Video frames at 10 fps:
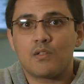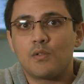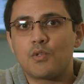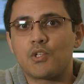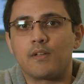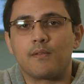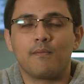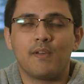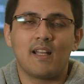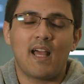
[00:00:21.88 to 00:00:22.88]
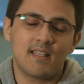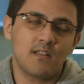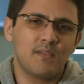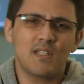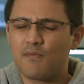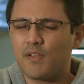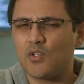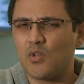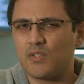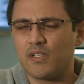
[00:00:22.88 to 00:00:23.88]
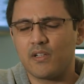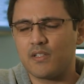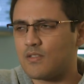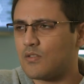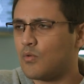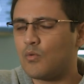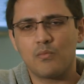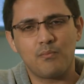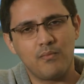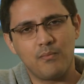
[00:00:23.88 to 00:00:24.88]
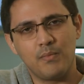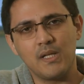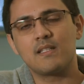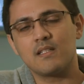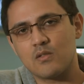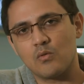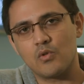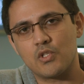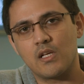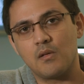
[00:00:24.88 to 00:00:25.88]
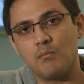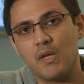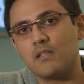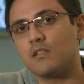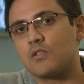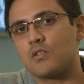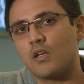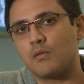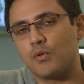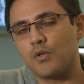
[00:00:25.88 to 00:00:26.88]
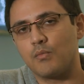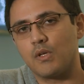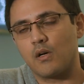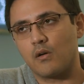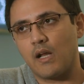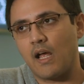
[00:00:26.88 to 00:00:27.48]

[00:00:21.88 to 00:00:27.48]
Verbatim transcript: solution? Well, as of this video there is no built-in solution made inside Premiere.